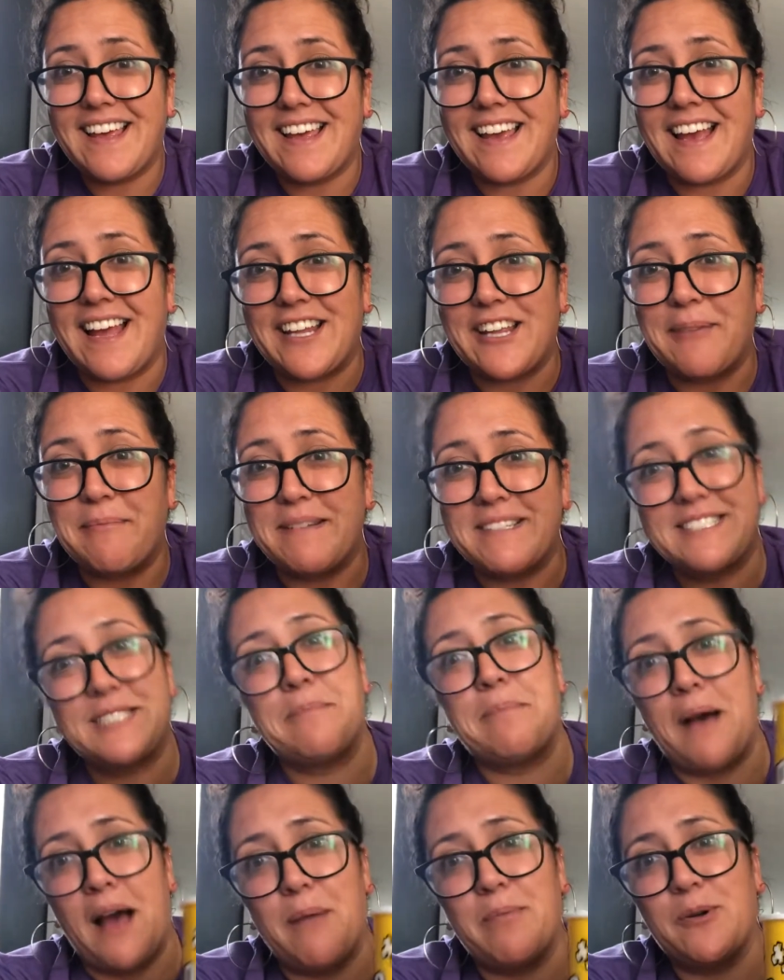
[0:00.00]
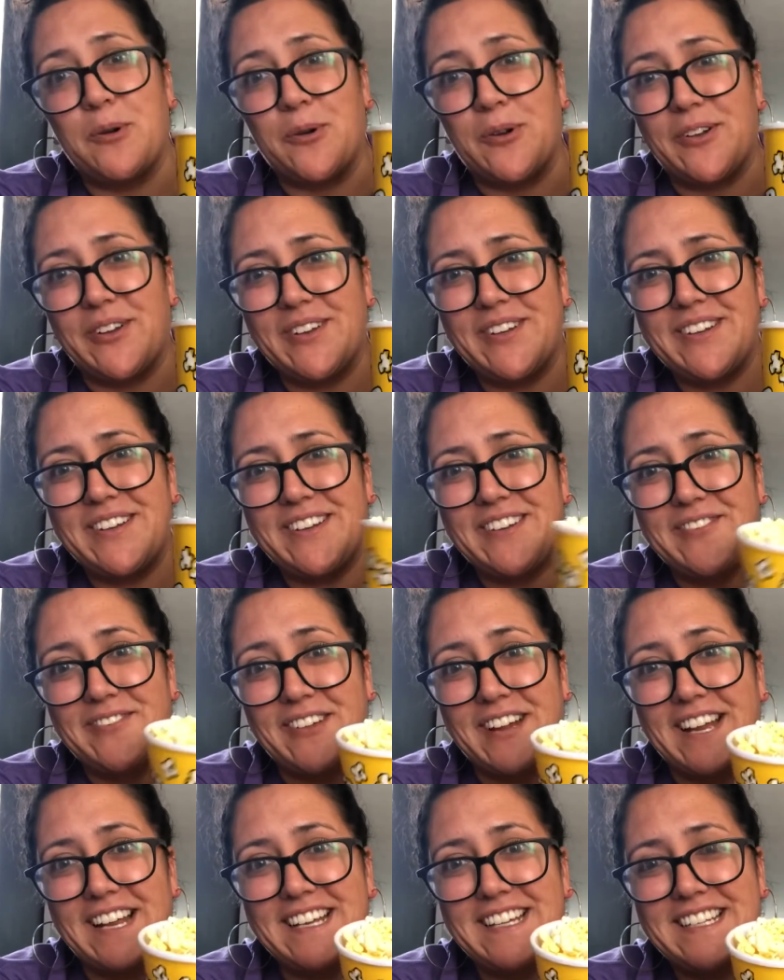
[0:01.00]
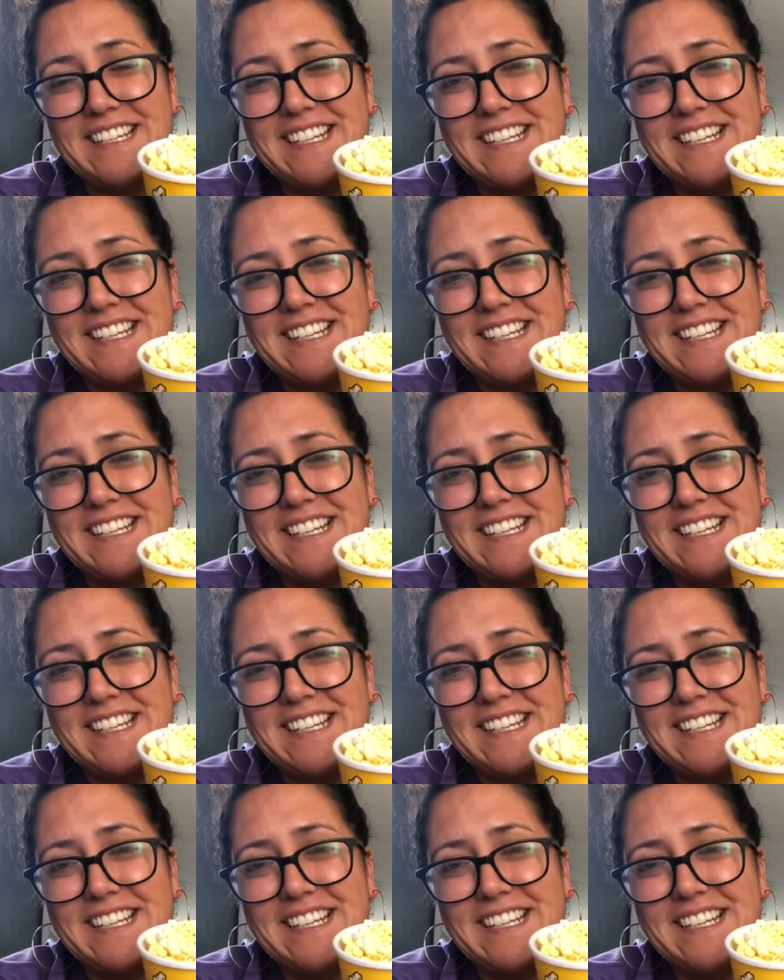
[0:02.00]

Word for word: and you miss the popcorn, right?